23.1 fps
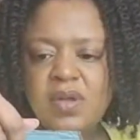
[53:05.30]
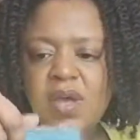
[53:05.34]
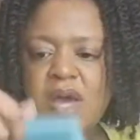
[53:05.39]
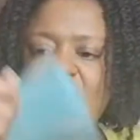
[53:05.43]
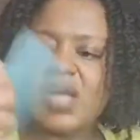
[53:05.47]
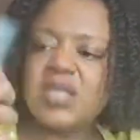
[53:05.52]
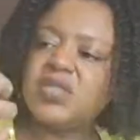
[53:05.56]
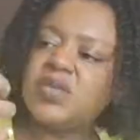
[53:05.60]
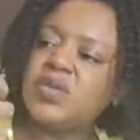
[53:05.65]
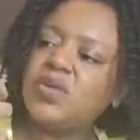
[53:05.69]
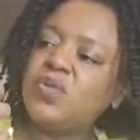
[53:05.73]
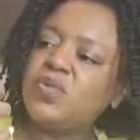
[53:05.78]
I
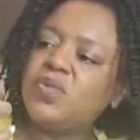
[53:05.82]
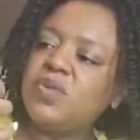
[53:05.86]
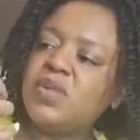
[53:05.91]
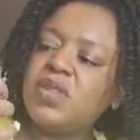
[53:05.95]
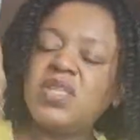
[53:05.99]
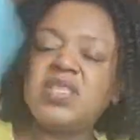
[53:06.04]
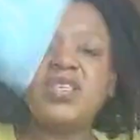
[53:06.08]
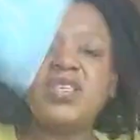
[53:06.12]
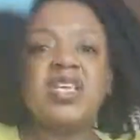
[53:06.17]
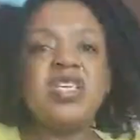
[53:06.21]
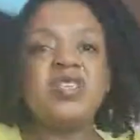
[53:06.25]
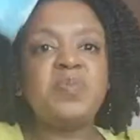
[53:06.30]
don't know what
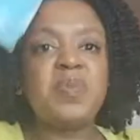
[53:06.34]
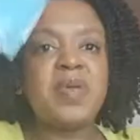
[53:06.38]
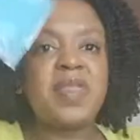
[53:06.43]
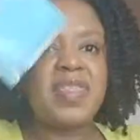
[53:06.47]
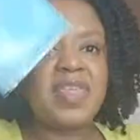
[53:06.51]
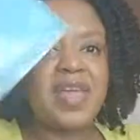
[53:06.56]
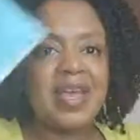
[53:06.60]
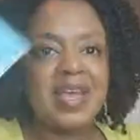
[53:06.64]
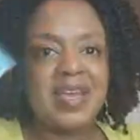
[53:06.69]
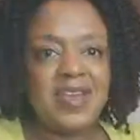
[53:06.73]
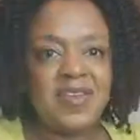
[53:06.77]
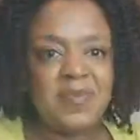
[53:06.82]
this is, but
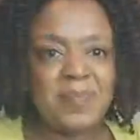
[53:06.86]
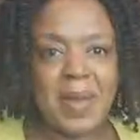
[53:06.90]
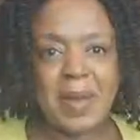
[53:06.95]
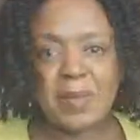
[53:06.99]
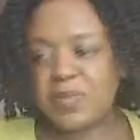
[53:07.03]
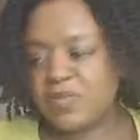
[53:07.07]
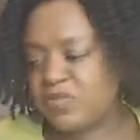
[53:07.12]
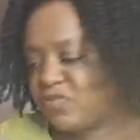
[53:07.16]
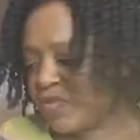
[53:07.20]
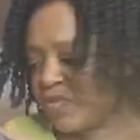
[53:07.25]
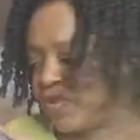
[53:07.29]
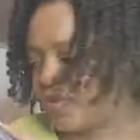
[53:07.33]
thank you,
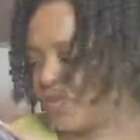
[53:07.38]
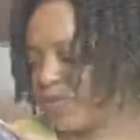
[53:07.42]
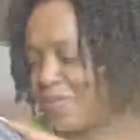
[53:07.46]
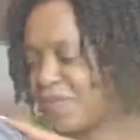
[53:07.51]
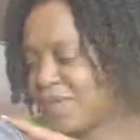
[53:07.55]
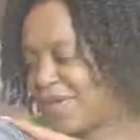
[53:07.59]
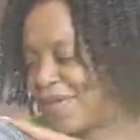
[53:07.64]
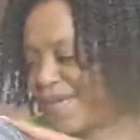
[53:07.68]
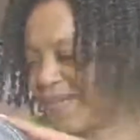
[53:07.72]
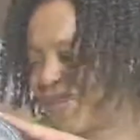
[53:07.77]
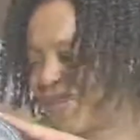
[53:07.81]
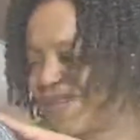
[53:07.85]
BabbleRoo.
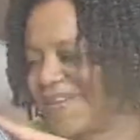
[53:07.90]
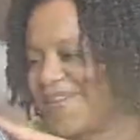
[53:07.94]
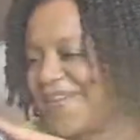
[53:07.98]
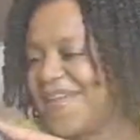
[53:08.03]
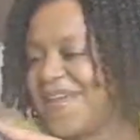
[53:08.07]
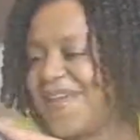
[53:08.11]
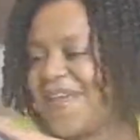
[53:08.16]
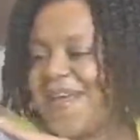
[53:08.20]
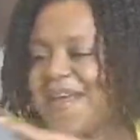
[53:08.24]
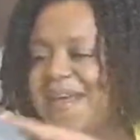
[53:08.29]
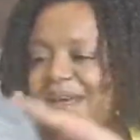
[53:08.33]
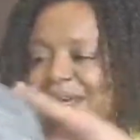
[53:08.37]

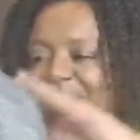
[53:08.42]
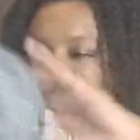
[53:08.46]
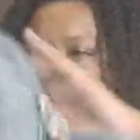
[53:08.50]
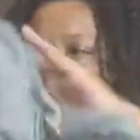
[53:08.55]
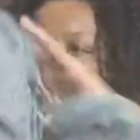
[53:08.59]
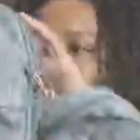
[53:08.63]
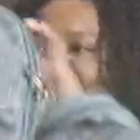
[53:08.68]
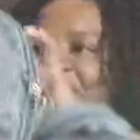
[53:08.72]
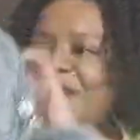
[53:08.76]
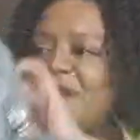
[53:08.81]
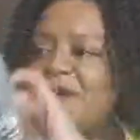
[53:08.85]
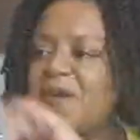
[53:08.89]

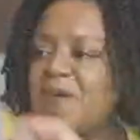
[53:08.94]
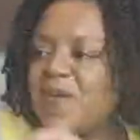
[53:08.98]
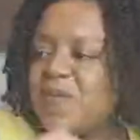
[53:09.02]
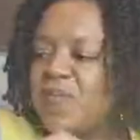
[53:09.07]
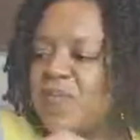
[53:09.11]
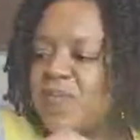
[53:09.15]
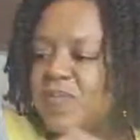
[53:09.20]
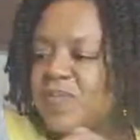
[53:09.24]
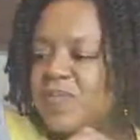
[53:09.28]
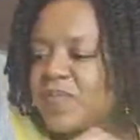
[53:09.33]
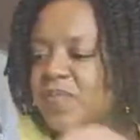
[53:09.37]
um,